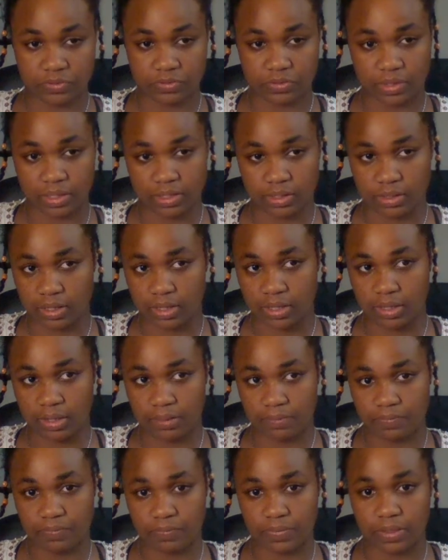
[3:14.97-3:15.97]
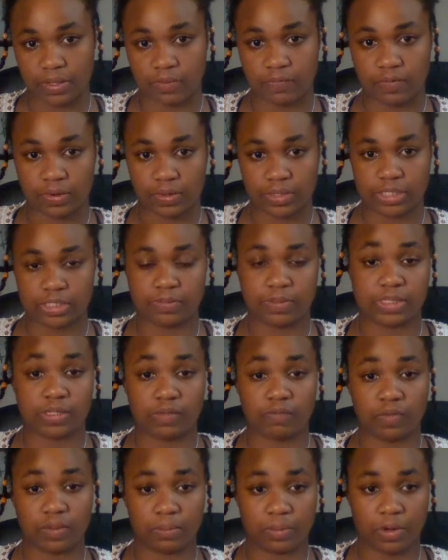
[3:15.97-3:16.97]
a very
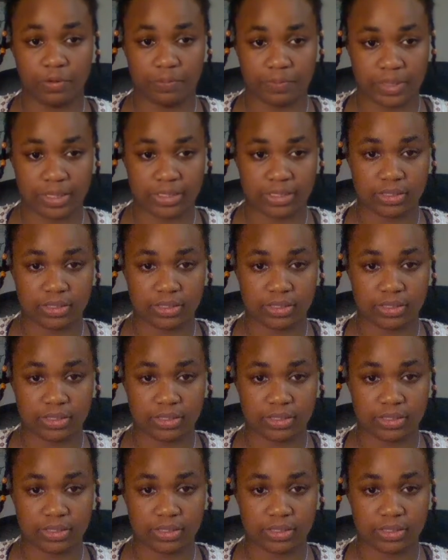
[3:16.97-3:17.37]
specific purpose